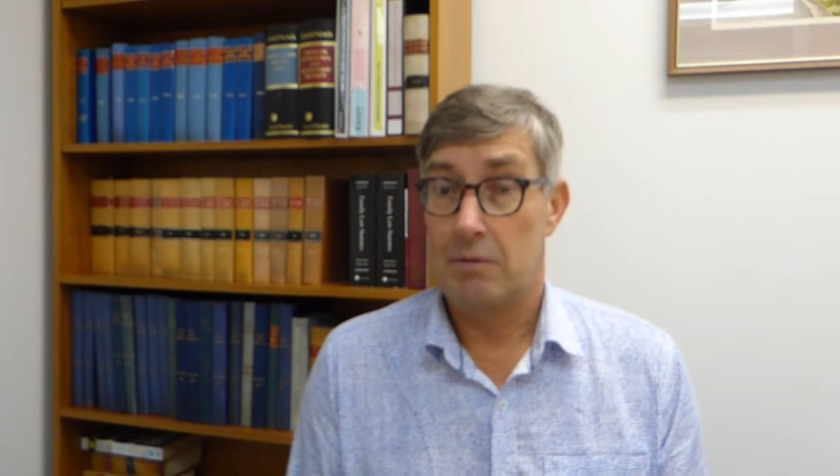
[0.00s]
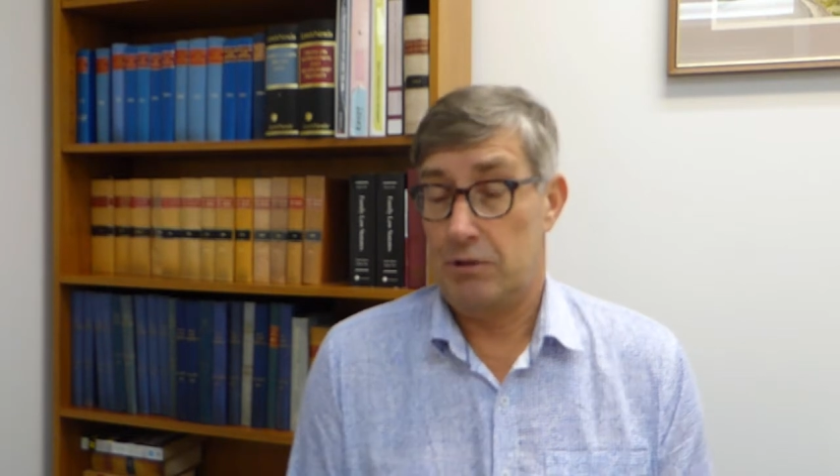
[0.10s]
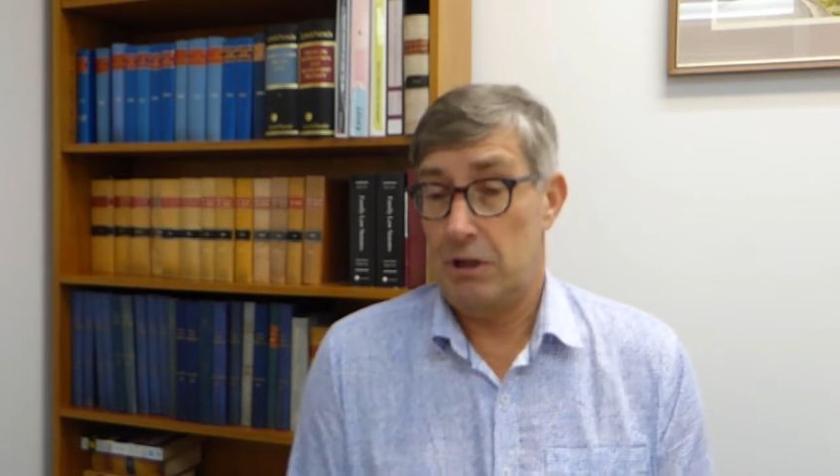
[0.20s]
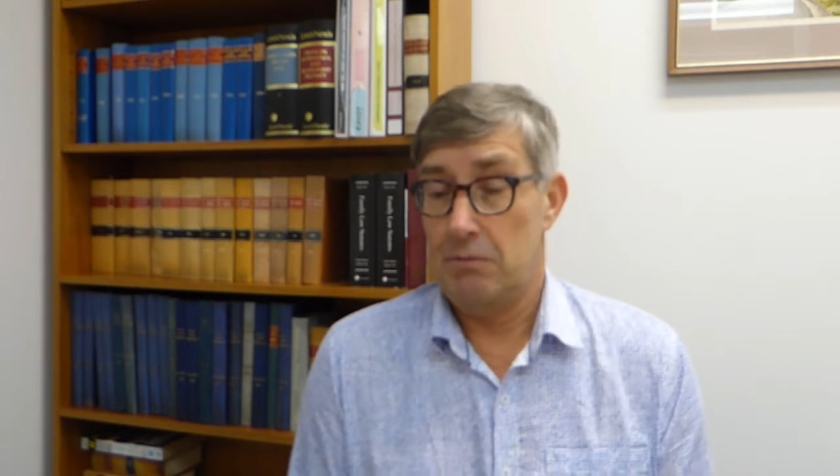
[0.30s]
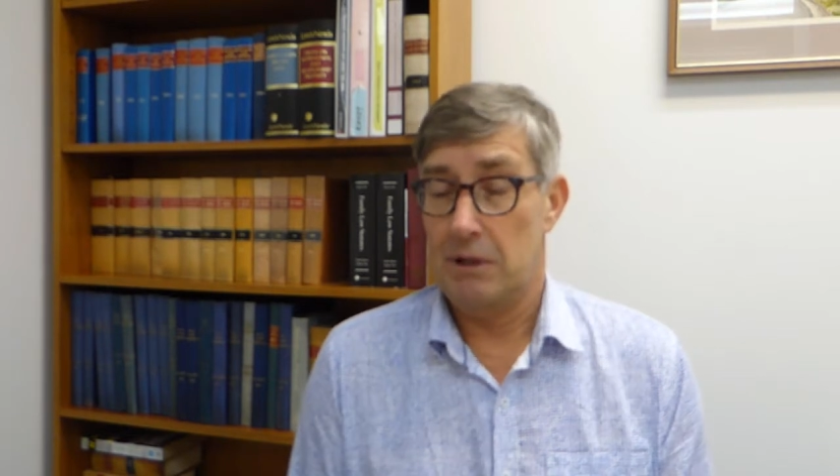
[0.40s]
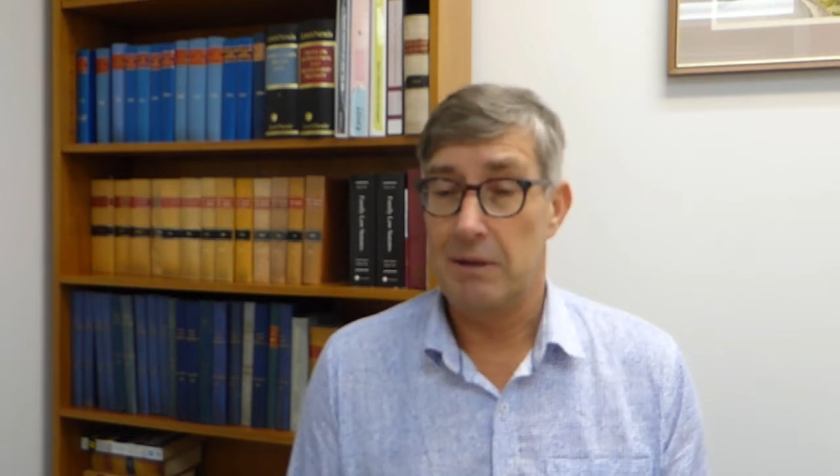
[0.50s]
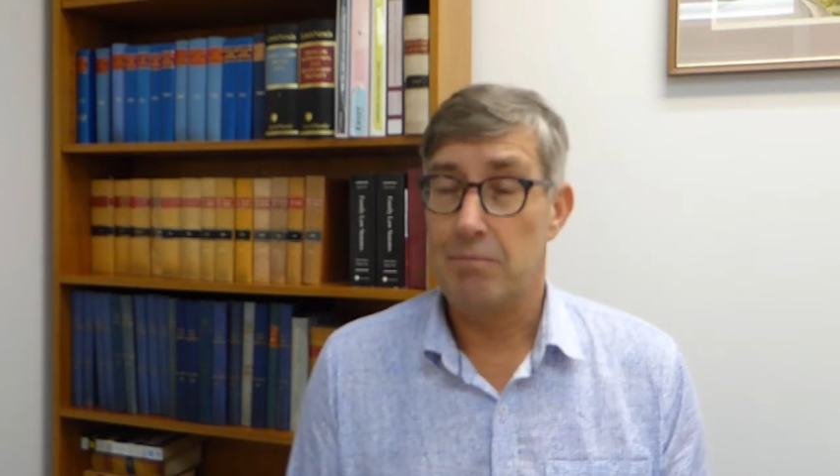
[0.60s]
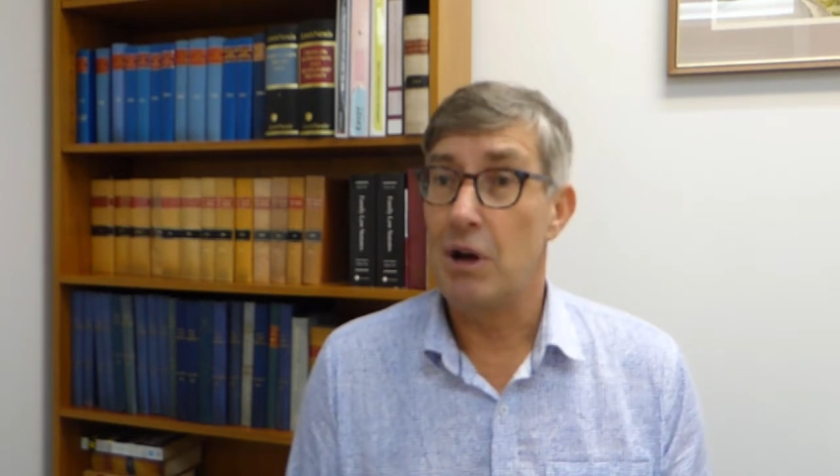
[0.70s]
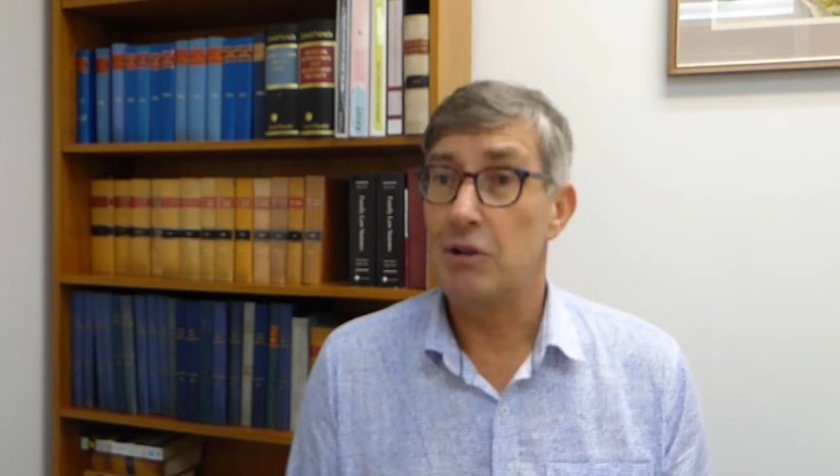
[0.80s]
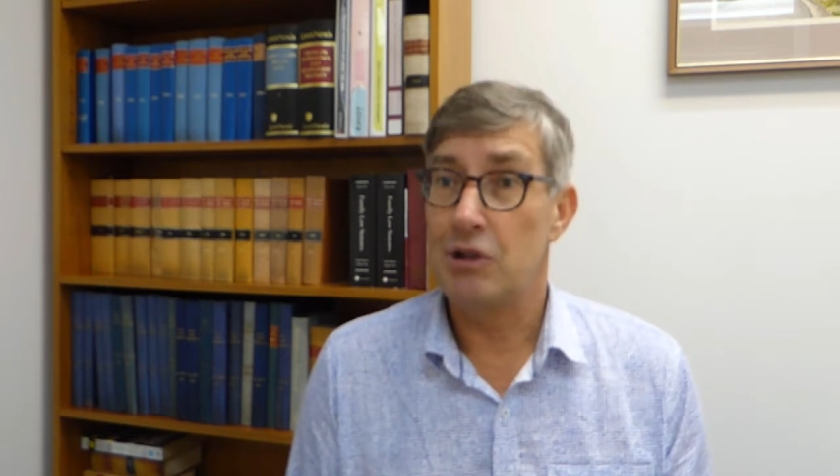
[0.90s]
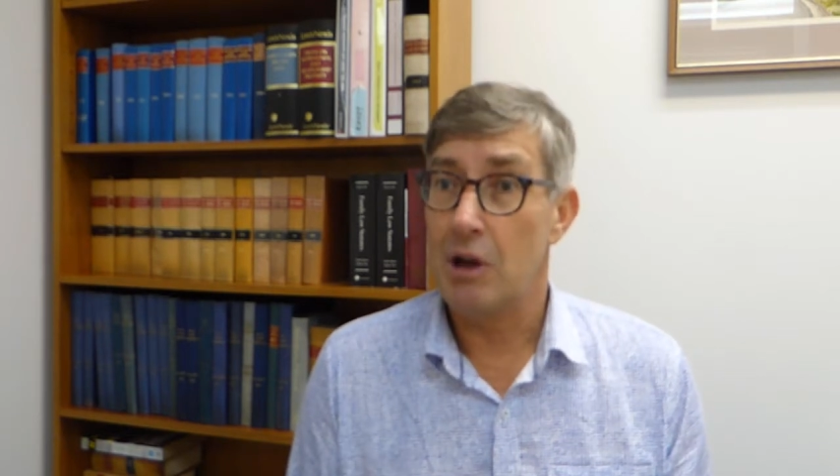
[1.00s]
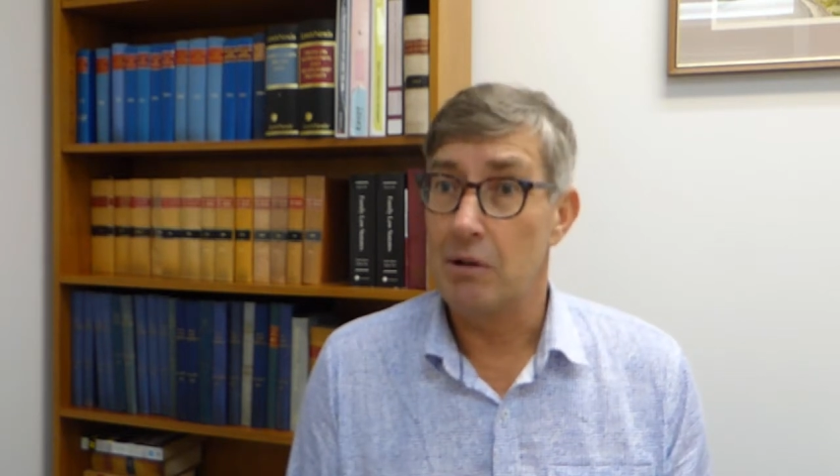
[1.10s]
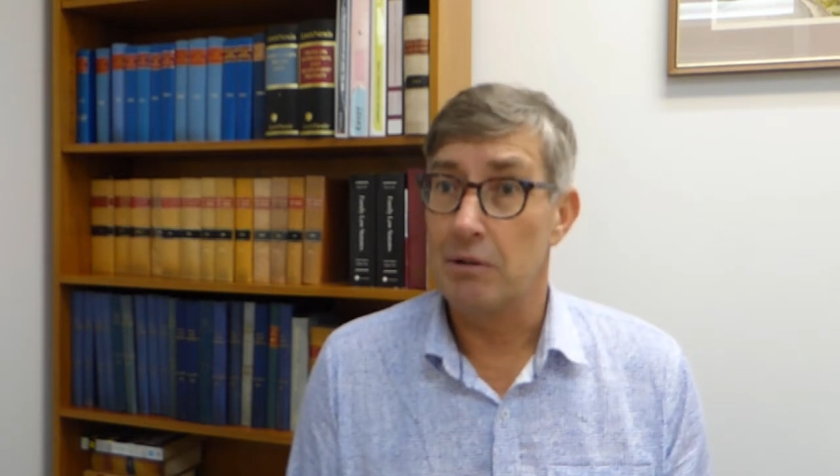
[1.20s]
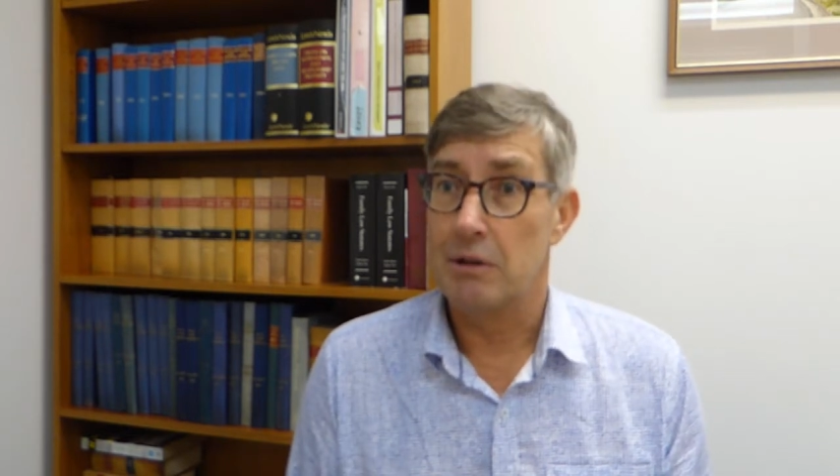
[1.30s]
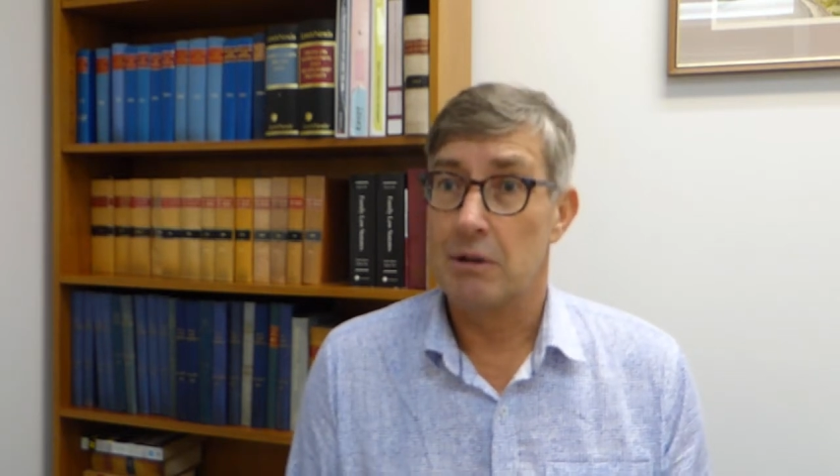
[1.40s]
generally most don't.